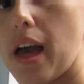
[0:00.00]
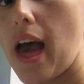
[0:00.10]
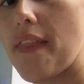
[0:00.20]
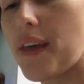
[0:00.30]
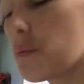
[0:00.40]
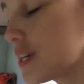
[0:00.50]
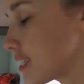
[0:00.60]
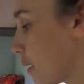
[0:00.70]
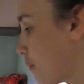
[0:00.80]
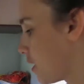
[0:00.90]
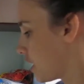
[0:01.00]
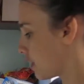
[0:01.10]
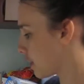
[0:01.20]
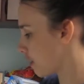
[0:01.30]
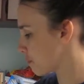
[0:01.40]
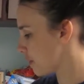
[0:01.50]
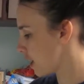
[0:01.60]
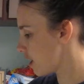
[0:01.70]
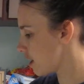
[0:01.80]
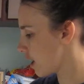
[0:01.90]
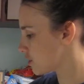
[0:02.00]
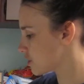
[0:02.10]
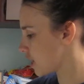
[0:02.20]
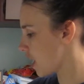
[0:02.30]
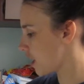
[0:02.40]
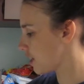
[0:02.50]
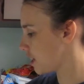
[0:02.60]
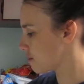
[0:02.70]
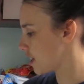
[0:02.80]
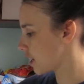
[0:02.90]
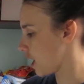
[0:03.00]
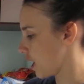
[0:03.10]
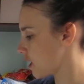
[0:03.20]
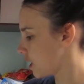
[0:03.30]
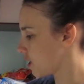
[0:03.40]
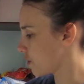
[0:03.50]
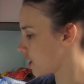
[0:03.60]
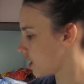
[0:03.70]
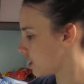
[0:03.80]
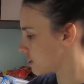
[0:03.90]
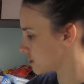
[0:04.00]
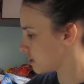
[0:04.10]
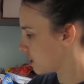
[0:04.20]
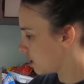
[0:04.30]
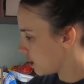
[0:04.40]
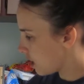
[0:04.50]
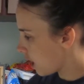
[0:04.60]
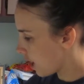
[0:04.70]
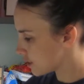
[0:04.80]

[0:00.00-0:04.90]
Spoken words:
And then once I put it in the other pan, I just add in my canned ingredients.